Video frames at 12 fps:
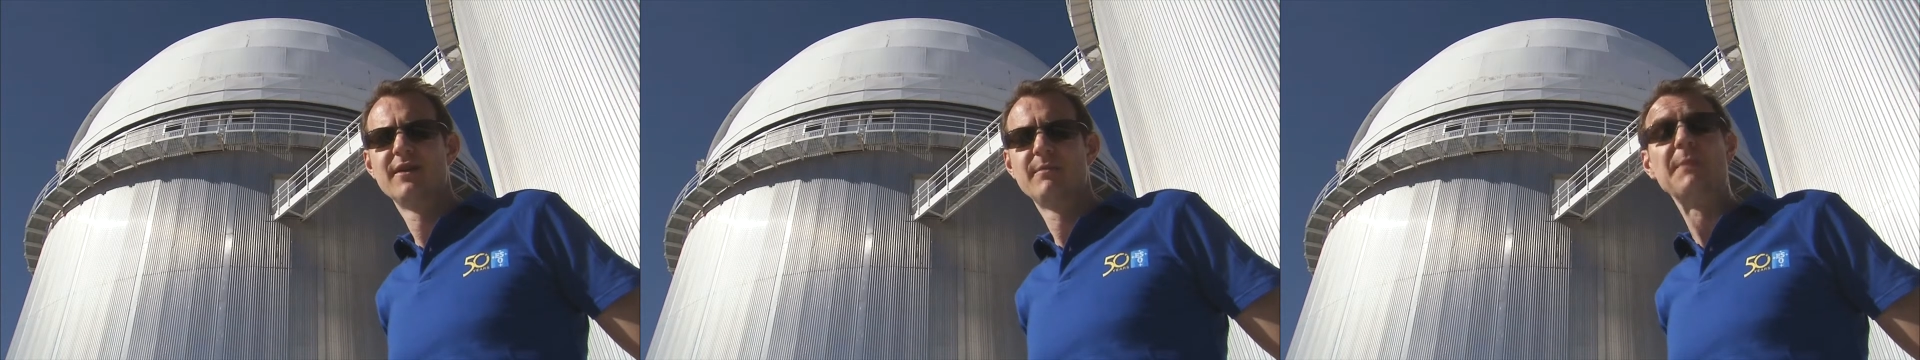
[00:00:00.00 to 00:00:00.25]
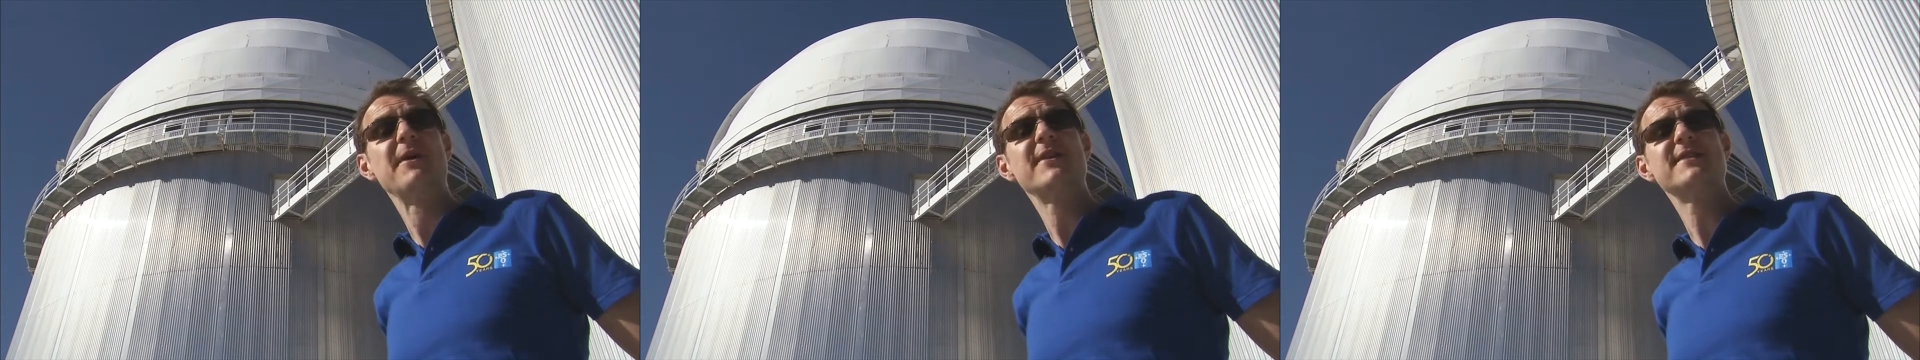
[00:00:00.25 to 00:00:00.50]

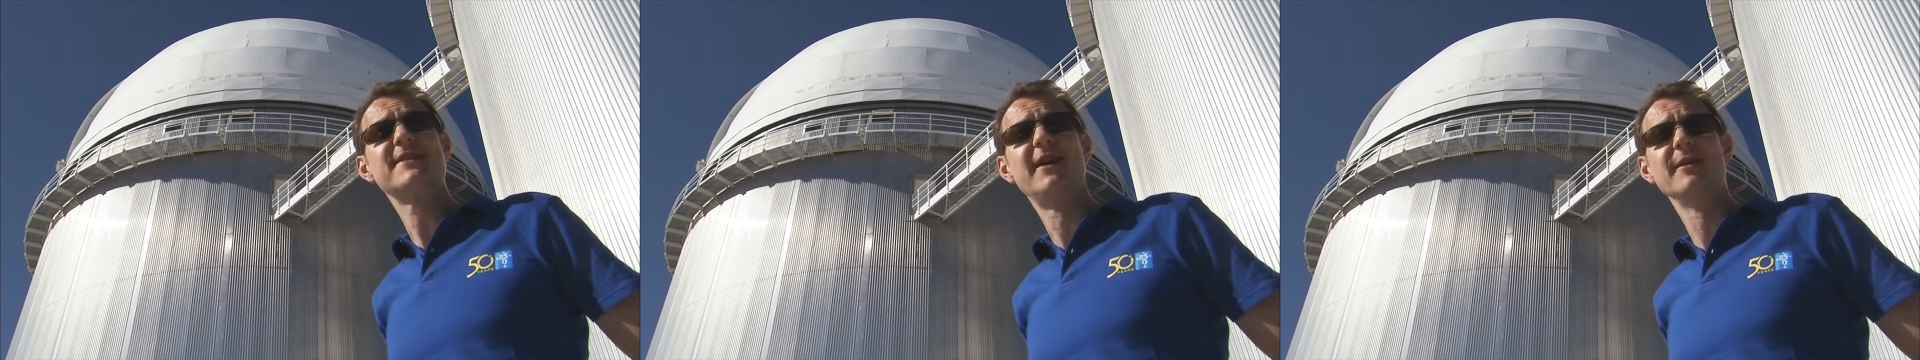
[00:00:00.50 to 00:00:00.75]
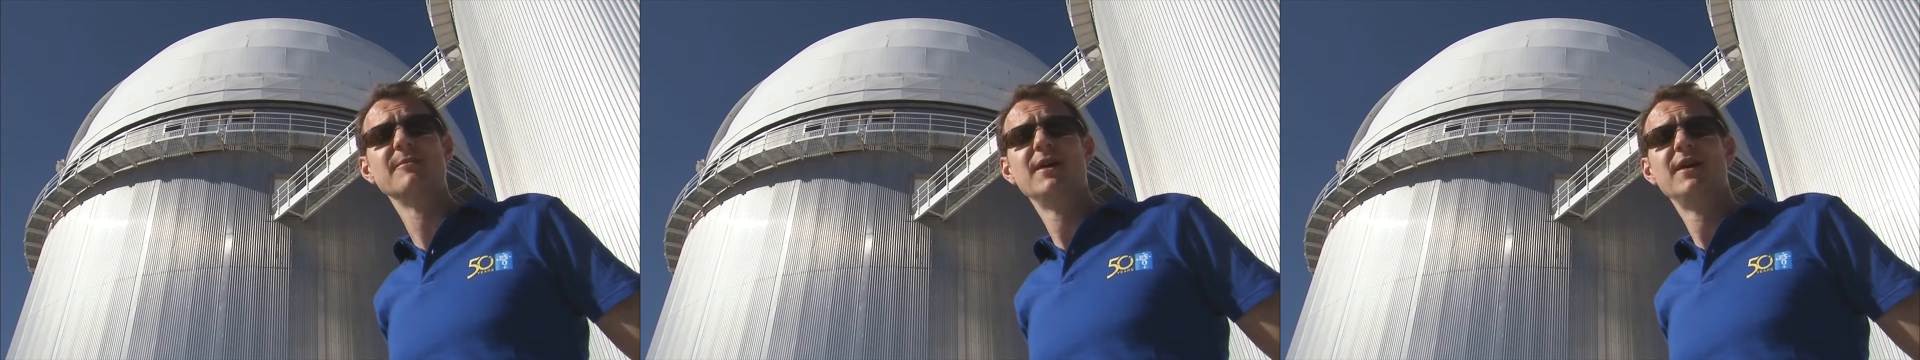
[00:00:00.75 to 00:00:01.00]
But by this
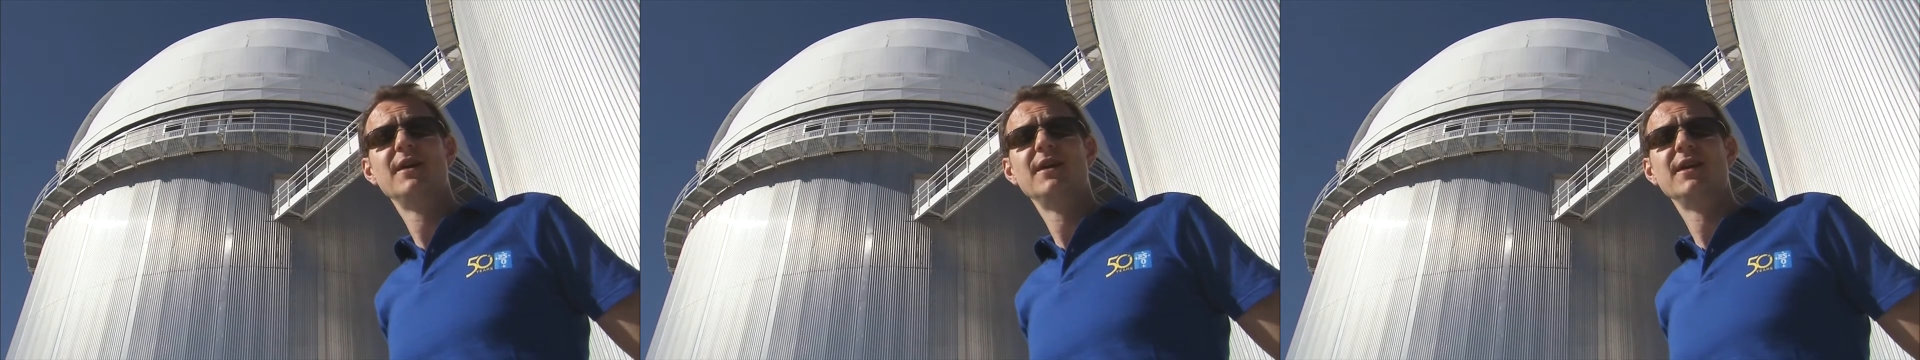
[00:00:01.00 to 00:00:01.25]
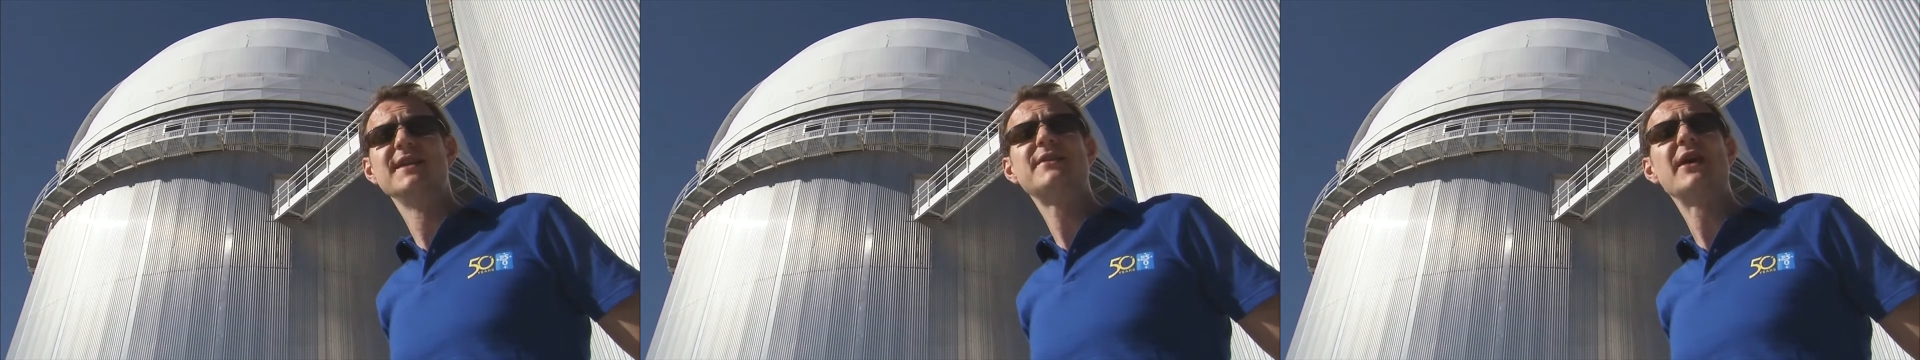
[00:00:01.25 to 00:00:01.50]
time,
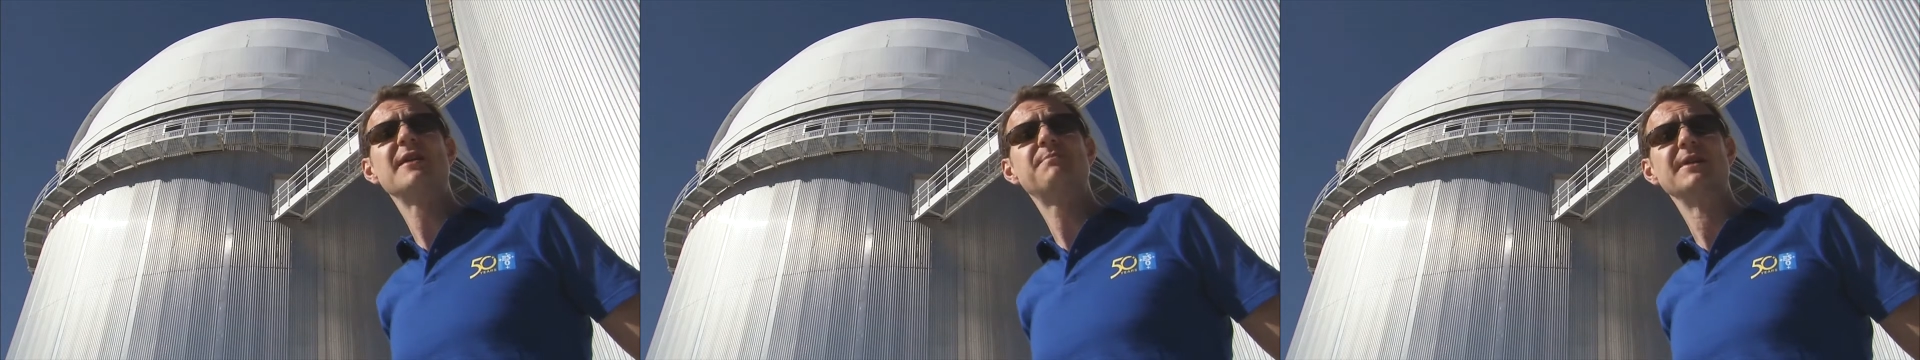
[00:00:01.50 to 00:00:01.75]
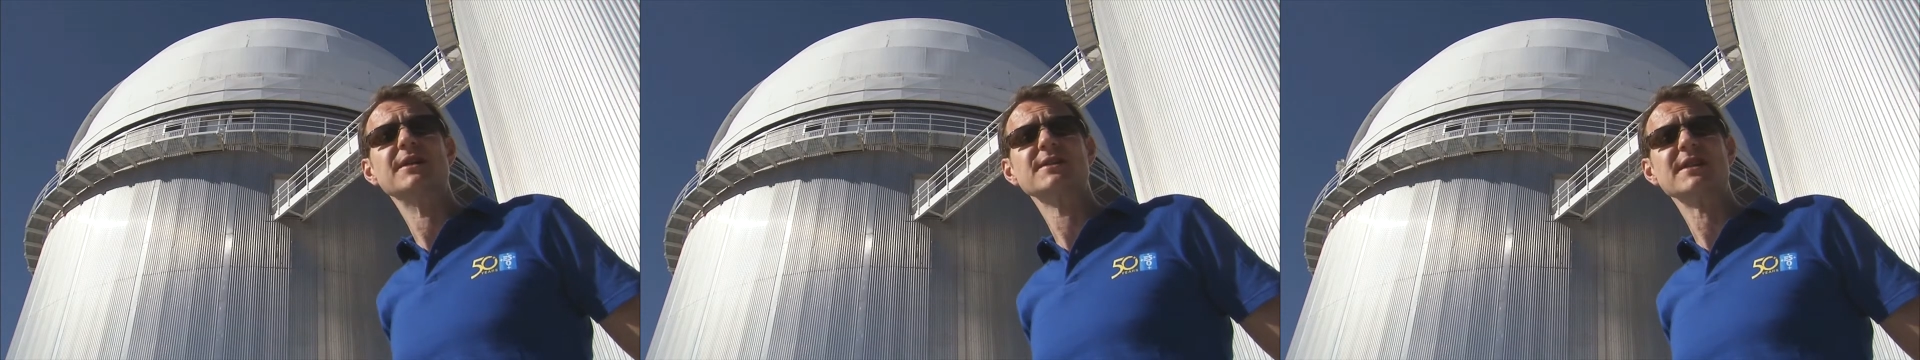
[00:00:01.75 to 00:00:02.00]
ESO
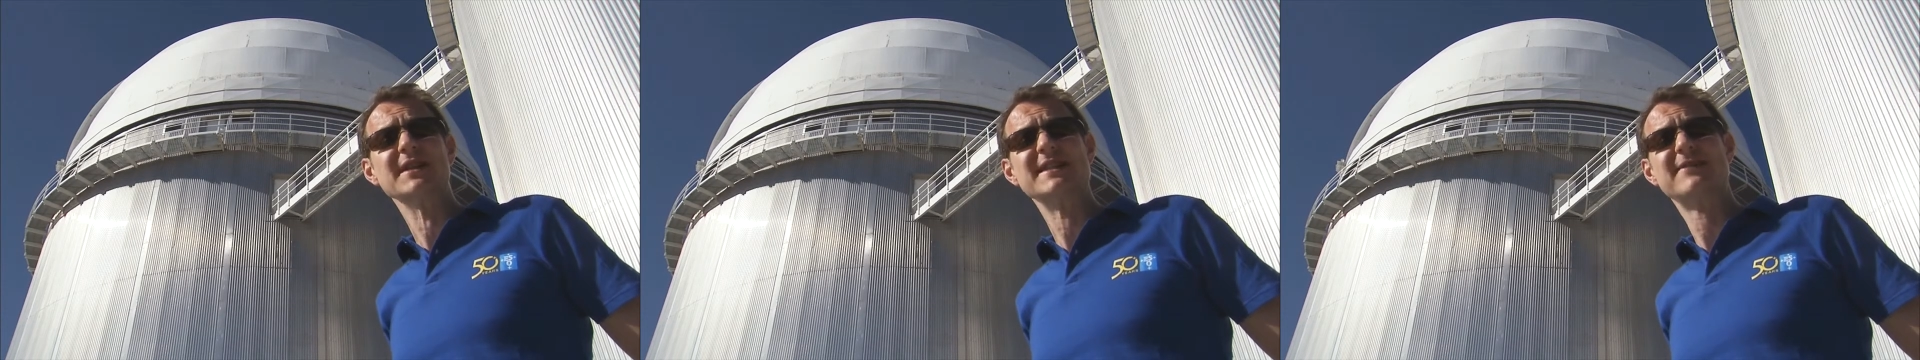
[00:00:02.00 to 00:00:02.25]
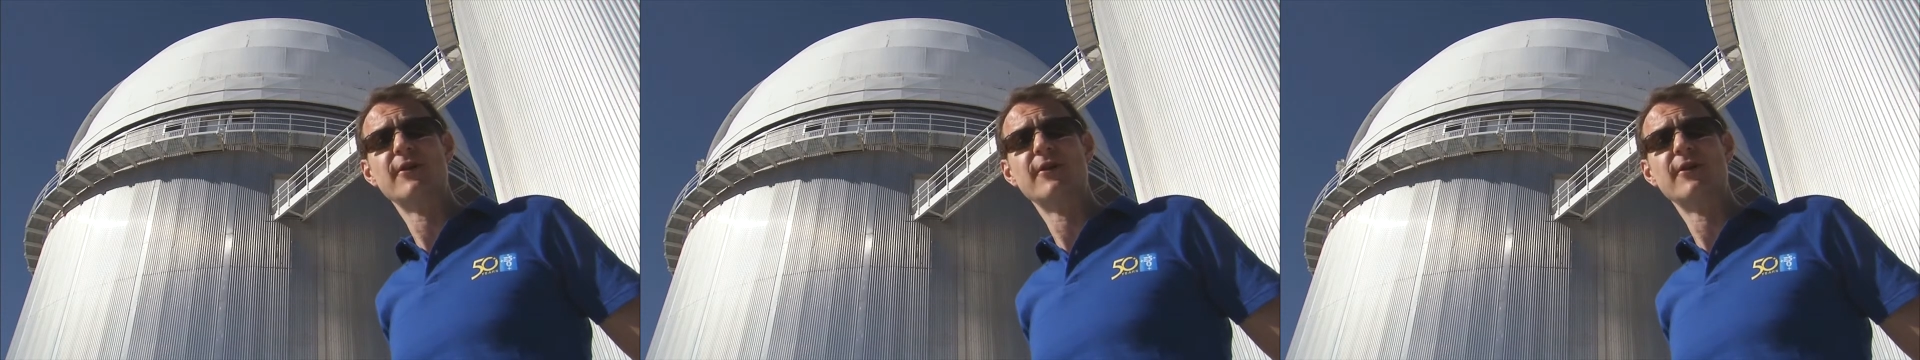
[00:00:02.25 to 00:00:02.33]
had built its